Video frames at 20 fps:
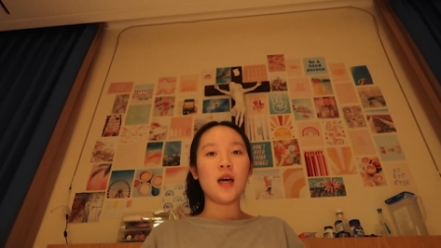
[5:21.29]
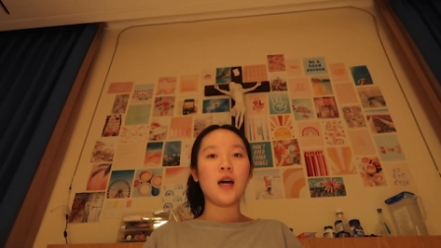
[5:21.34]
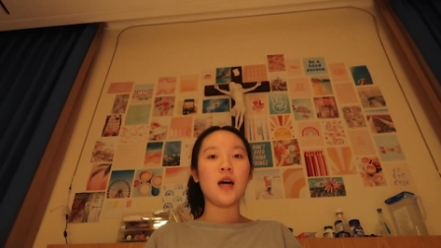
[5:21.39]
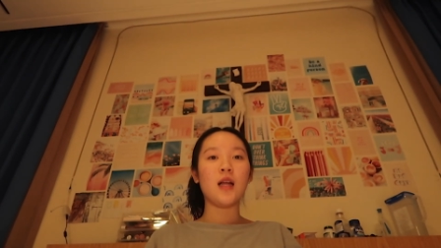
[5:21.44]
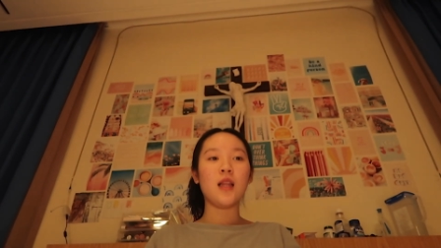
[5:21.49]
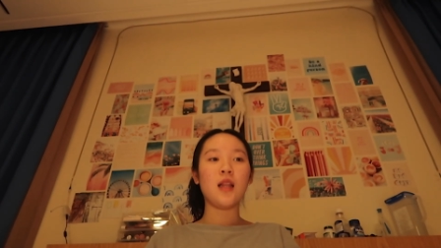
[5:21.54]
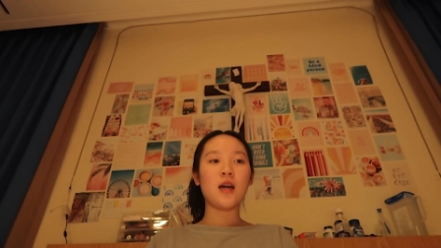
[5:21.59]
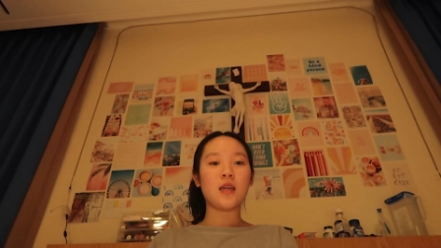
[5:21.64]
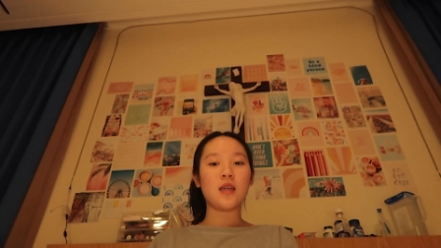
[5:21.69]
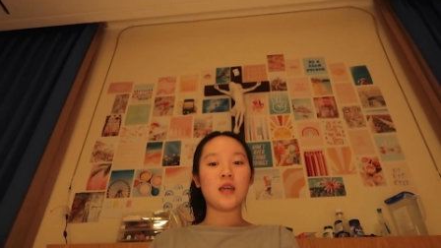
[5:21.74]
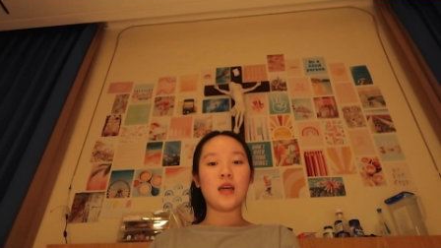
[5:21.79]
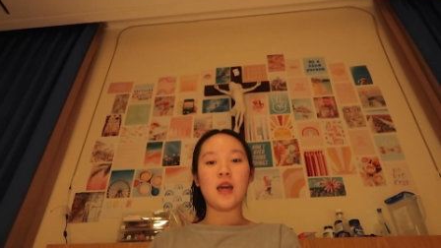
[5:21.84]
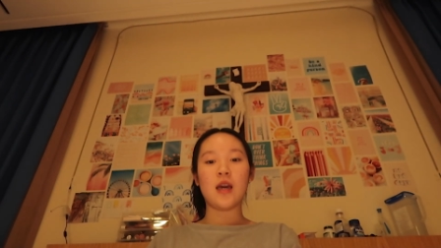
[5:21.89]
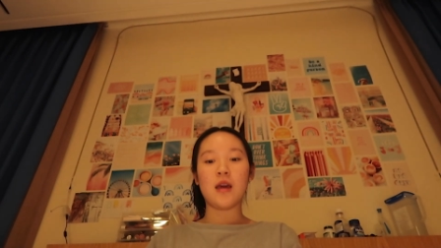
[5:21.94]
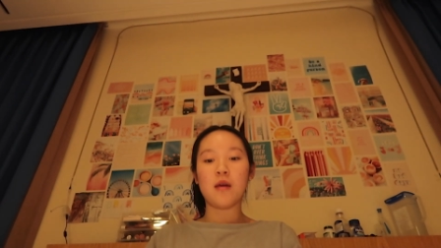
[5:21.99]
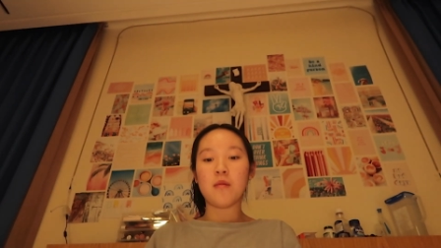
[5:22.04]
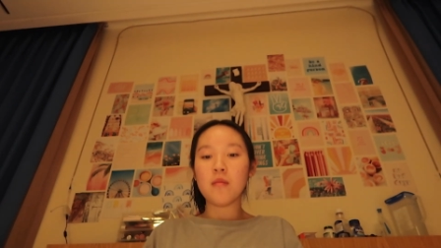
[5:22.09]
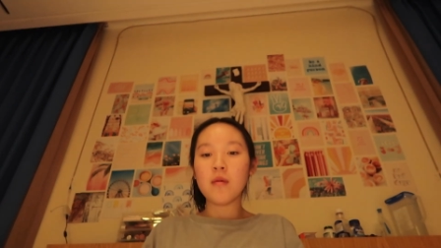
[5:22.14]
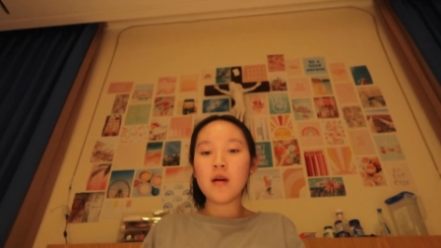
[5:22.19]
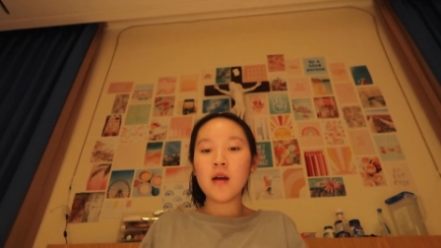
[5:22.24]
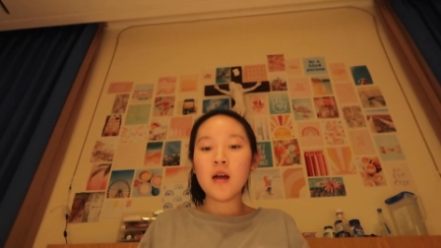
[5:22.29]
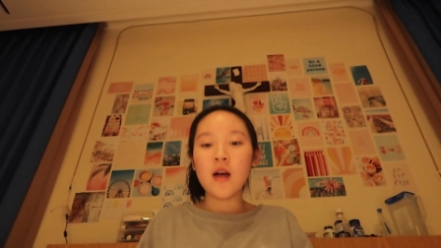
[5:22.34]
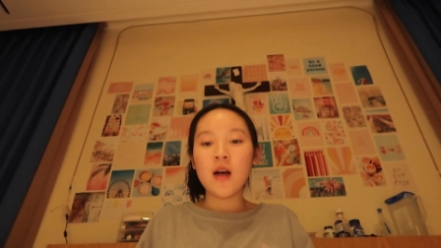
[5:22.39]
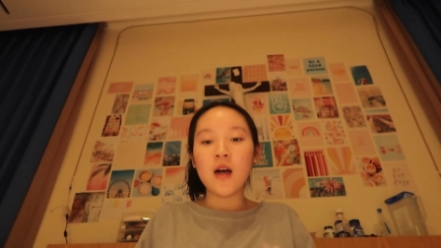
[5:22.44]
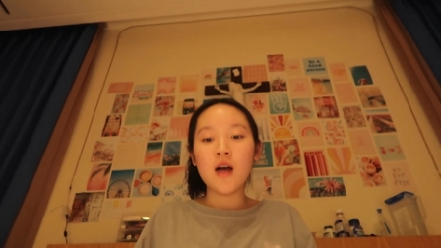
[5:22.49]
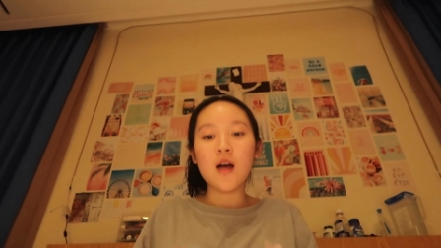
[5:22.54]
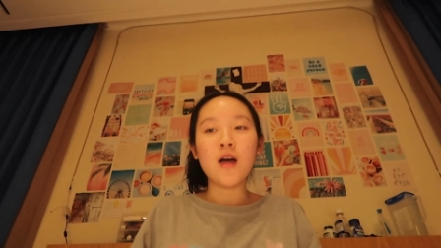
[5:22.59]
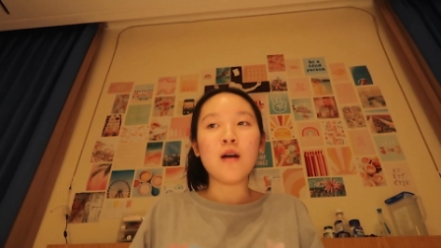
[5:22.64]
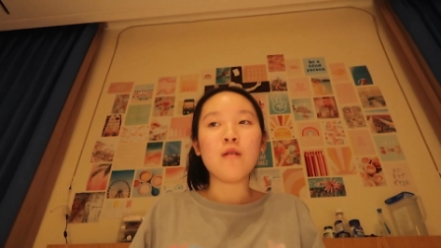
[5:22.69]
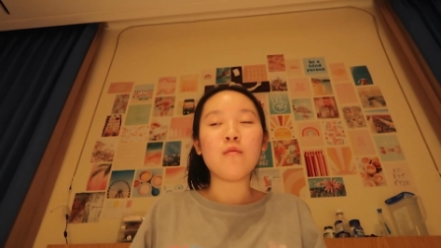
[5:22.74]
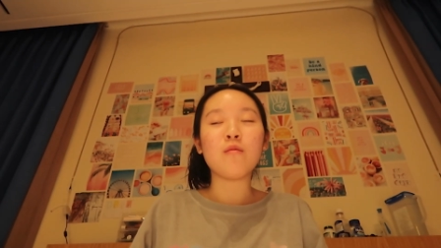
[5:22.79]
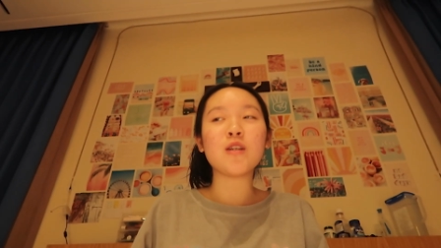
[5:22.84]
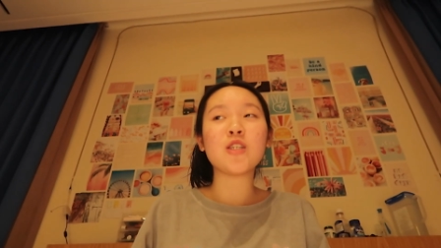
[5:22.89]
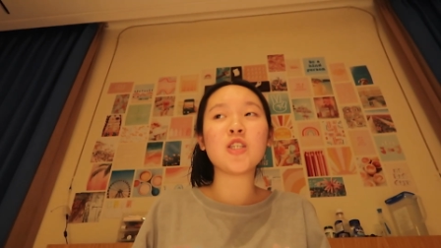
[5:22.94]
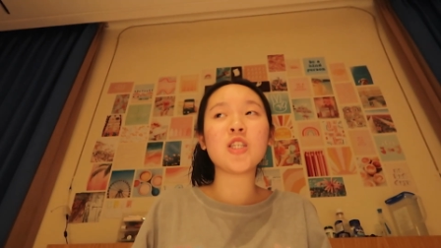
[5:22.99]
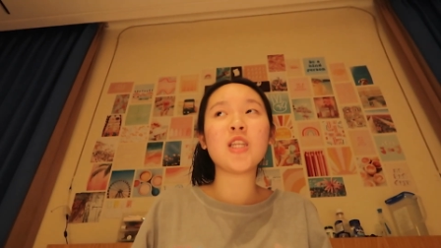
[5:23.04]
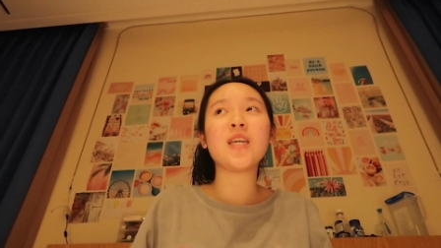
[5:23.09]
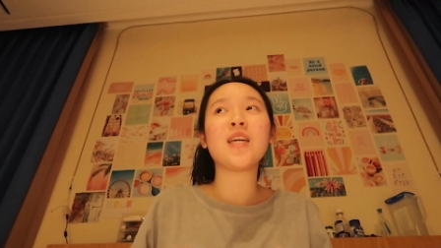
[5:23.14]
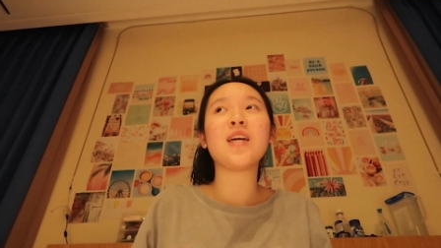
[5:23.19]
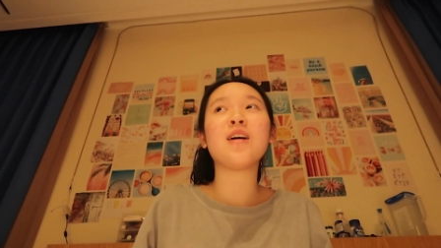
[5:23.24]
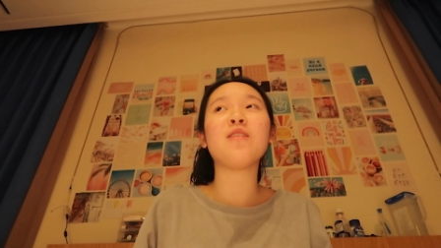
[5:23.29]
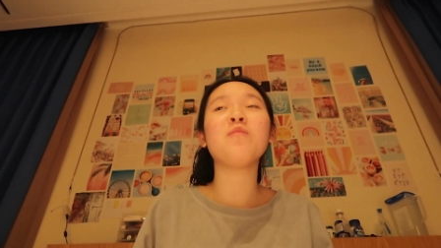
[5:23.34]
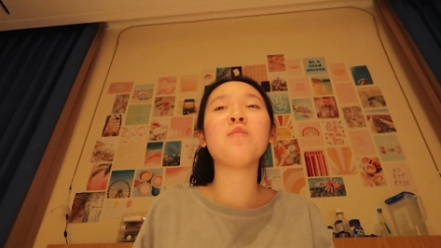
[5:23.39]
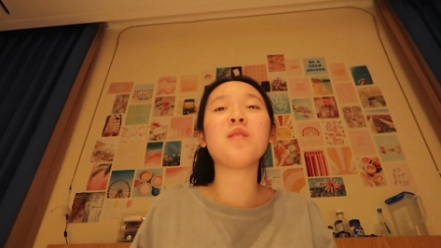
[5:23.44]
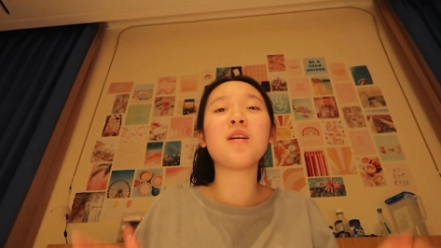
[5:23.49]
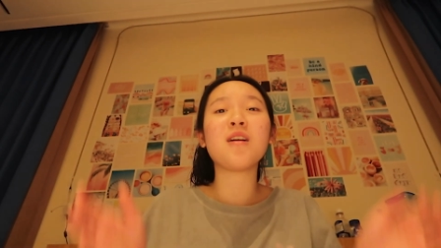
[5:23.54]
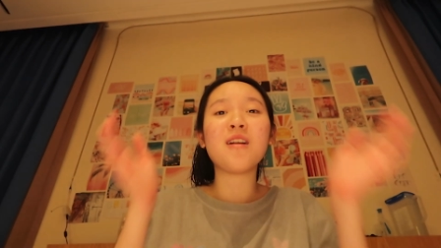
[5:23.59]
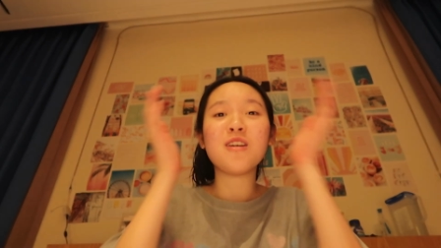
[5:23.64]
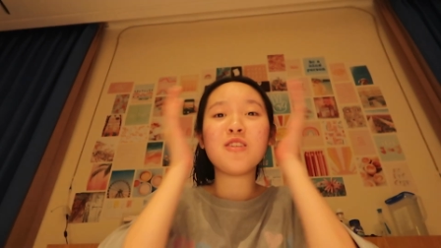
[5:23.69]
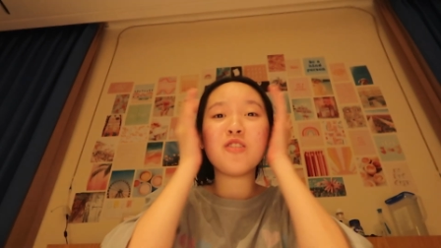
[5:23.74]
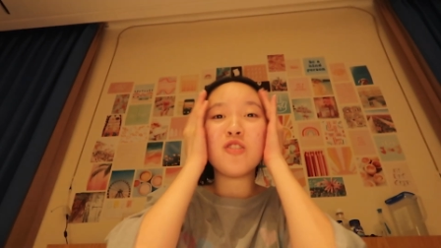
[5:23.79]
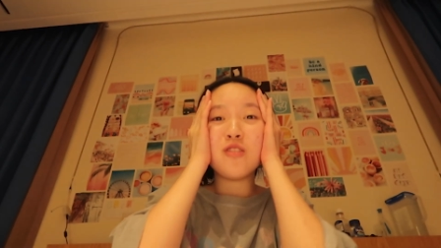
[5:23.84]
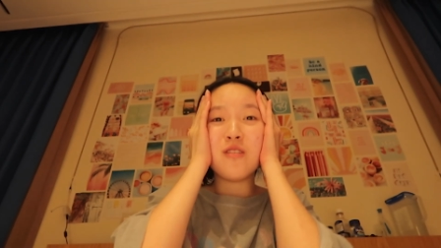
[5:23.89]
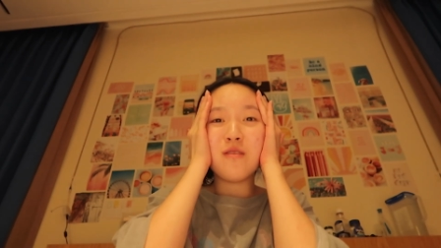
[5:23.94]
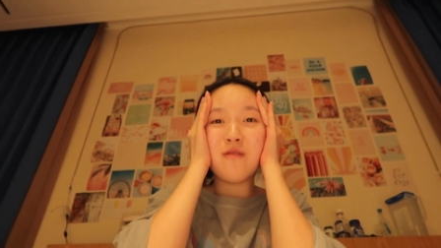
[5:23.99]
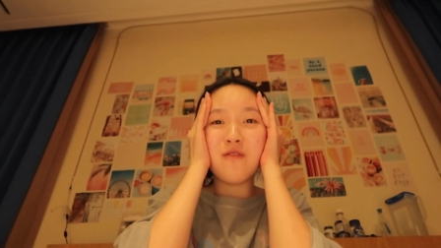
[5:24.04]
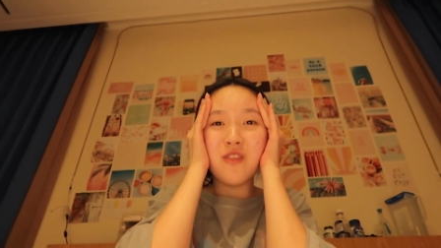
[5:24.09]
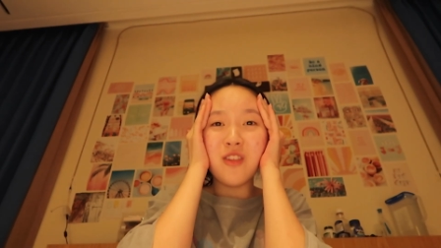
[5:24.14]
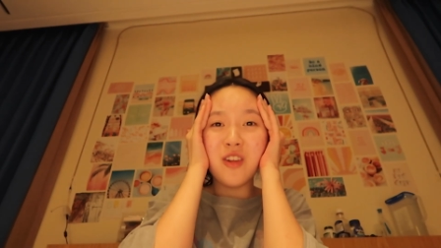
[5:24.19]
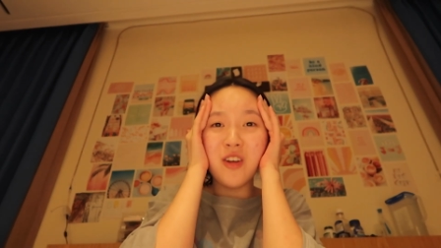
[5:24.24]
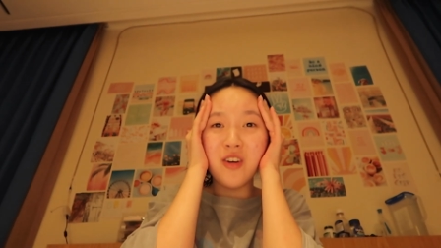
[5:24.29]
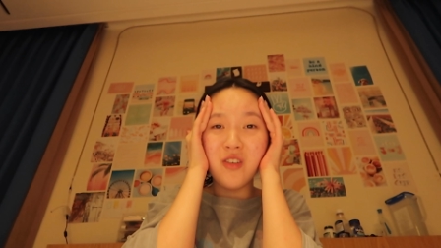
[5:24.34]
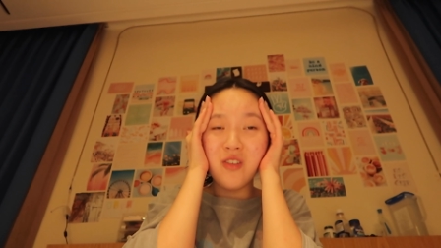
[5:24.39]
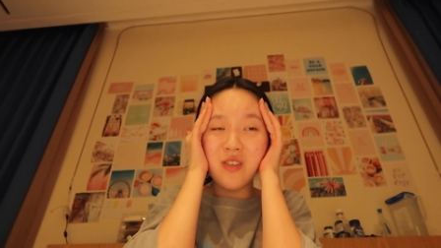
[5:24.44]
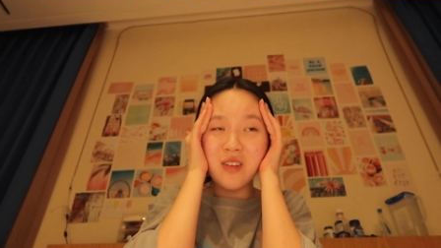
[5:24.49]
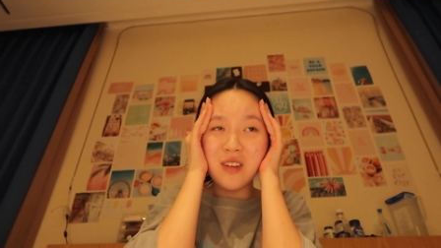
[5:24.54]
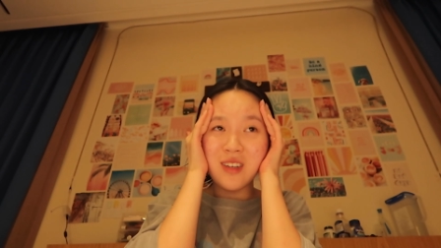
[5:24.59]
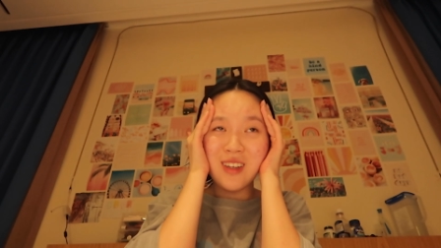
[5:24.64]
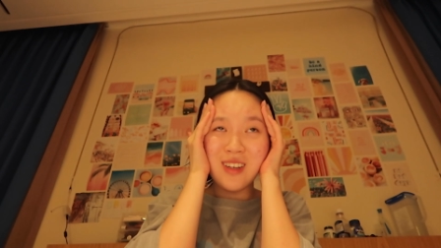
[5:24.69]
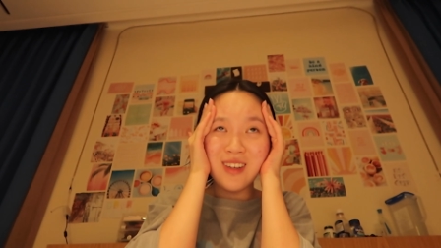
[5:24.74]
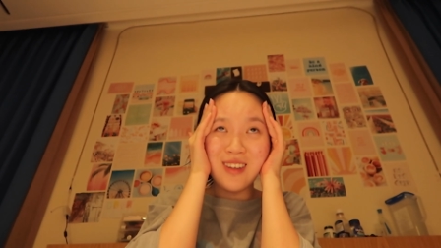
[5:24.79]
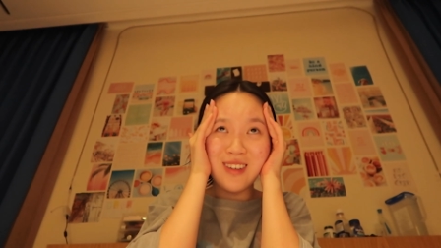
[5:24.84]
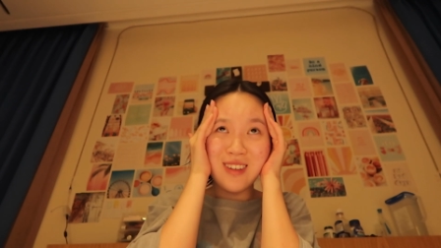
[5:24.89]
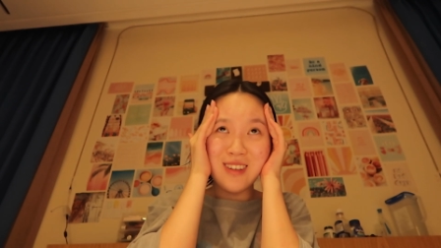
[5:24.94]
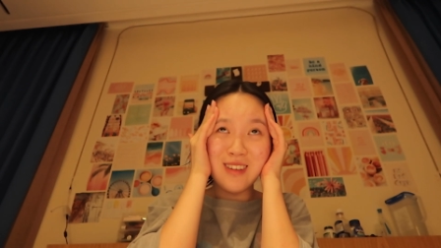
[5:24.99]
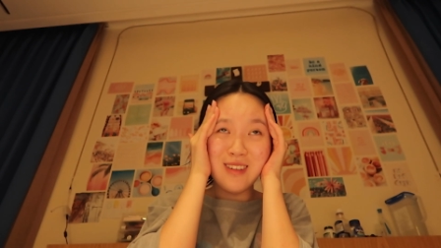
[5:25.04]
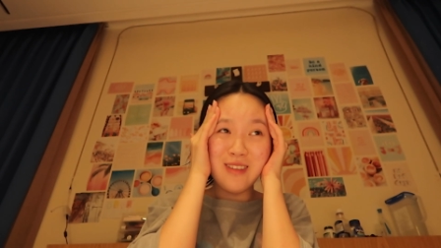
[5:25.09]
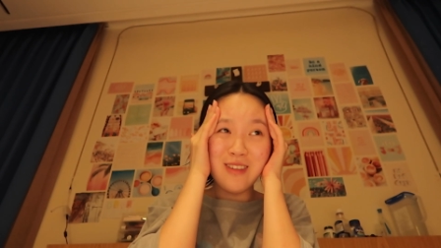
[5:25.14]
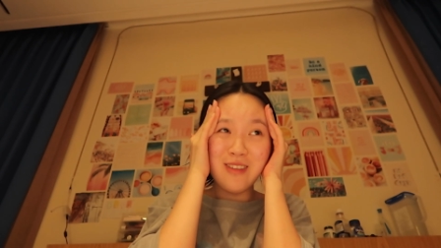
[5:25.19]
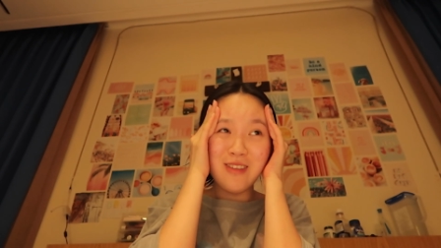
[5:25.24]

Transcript: Ella came which like oh my god I should have vlogged it.